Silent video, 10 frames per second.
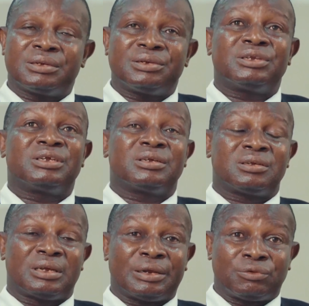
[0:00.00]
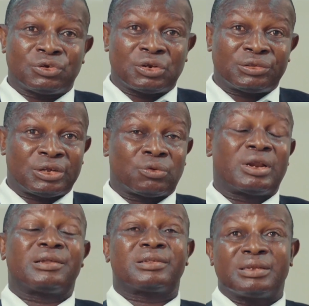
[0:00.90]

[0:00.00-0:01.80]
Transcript: in the education sector, that